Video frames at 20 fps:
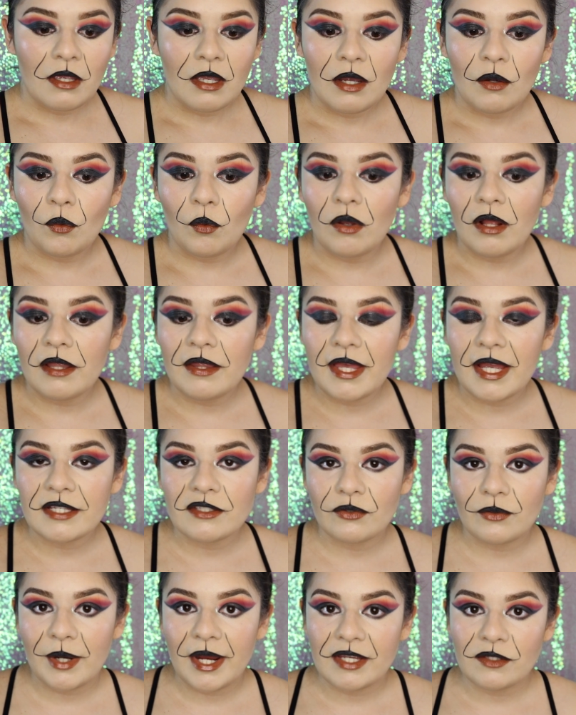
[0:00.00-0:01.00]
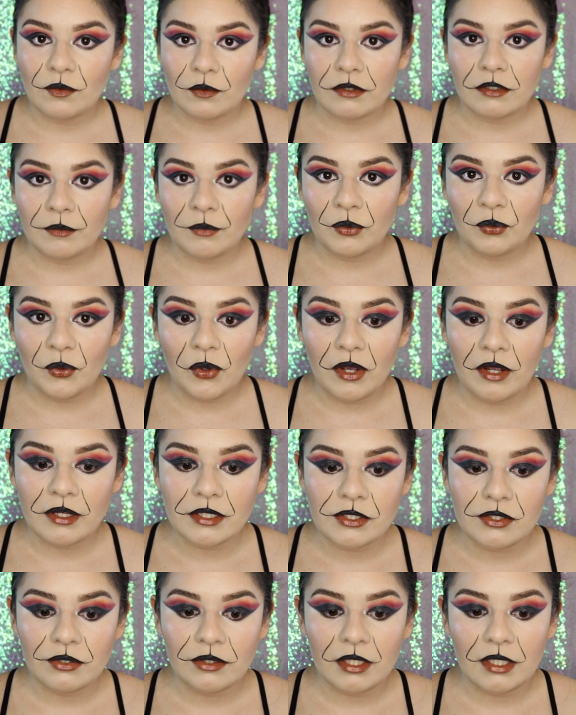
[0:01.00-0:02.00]
While that dries, we're going to move
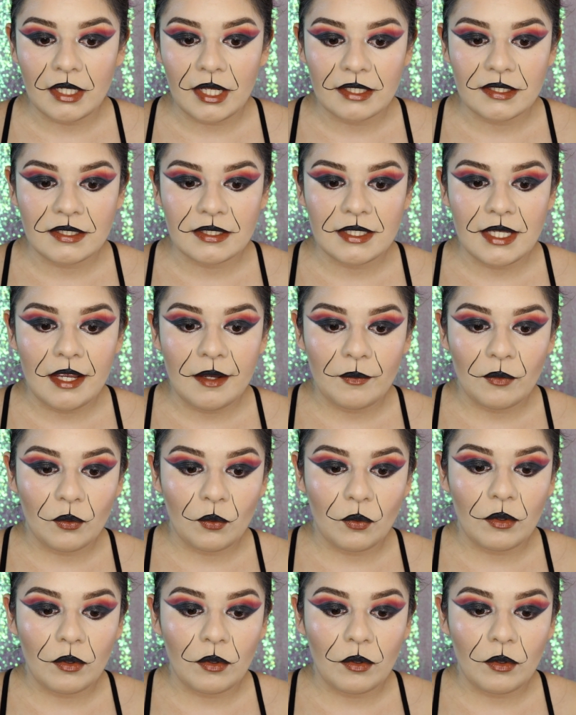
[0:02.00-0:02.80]
on to the next step.